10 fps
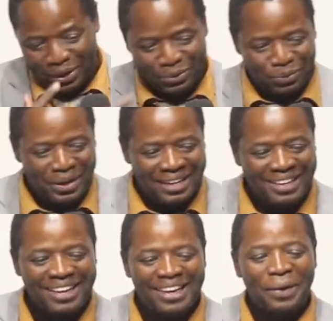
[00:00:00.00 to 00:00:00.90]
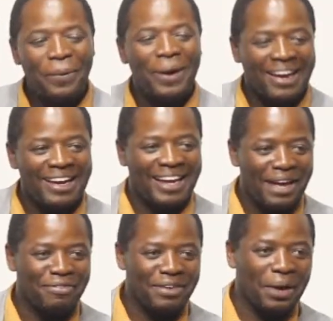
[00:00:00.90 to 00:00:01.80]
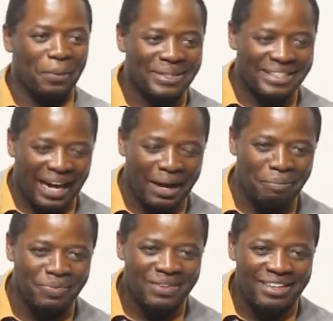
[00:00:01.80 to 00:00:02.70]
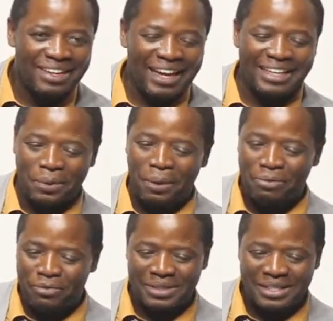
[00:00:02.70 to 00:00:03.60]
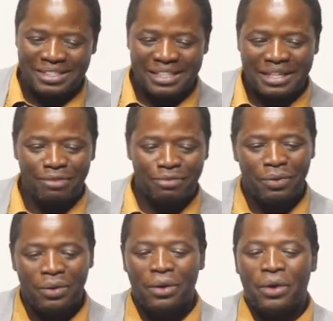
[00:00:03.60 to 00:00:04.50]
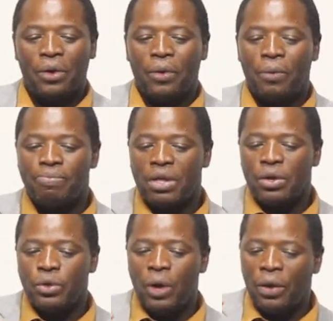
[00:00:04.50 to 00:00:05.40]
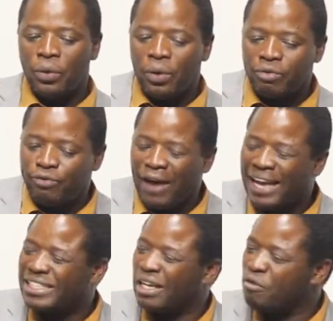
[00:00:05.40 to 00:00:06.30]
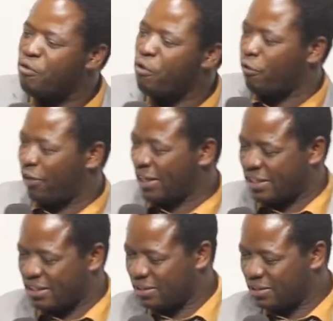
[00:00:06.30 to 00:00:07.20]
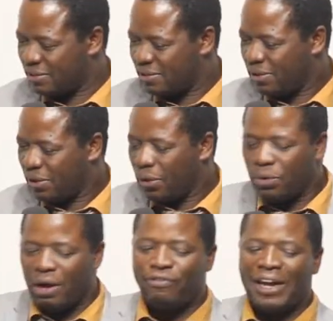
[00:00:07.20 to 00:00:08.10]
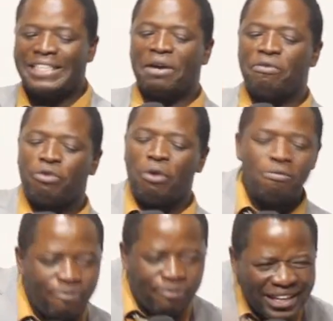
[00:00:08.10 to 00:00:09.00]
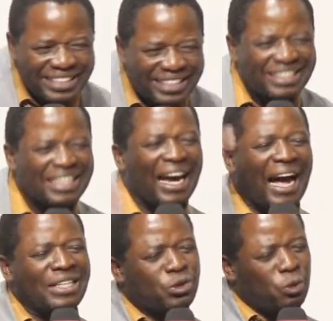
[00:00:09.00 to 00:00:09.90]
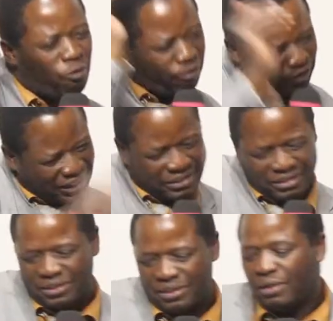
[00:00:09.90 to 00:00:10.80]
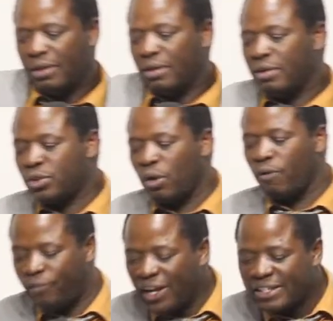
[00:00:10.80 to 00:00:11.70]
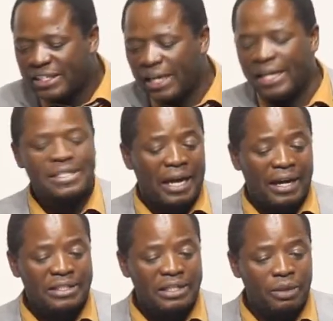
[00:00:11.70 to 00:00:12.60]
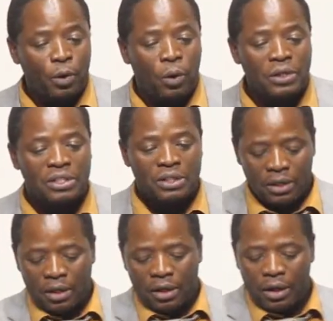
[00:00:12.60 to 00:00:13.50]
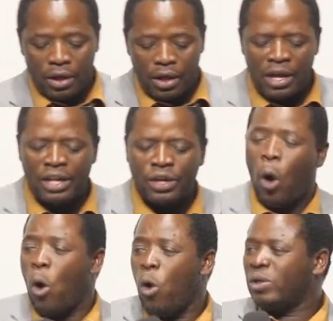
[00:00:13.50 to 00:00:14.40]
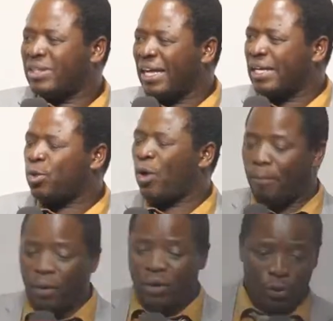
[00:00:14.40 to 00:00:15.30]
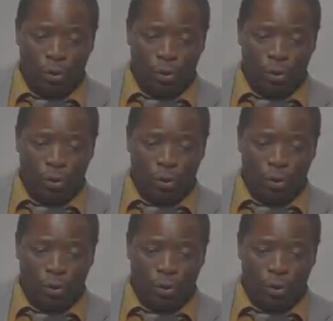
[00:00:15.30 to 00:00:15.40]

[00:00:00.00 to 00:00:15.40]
we're doing were really having a good time. And it confuses the devil. You are not fighting for victory. You are fighting from victory unto victory. So victory is guaranteed because in all things we are more than